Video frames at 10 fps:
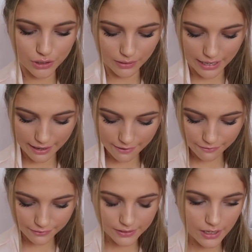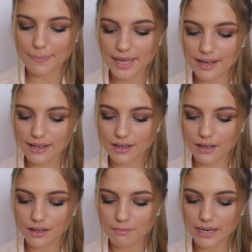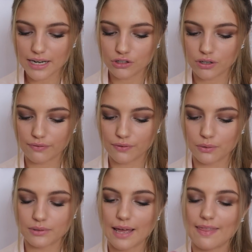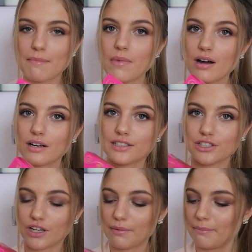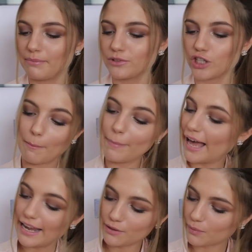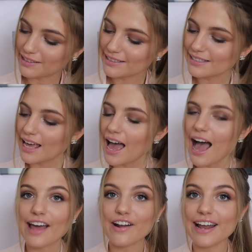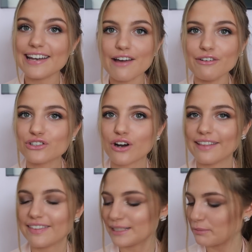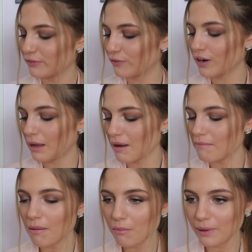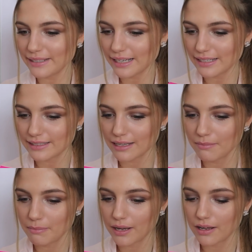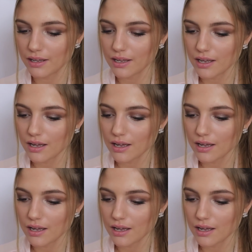two gifts, pink mini truffles and then Marc de Champagne ones, and I'd never tried these before. Like, my mum always eats them, but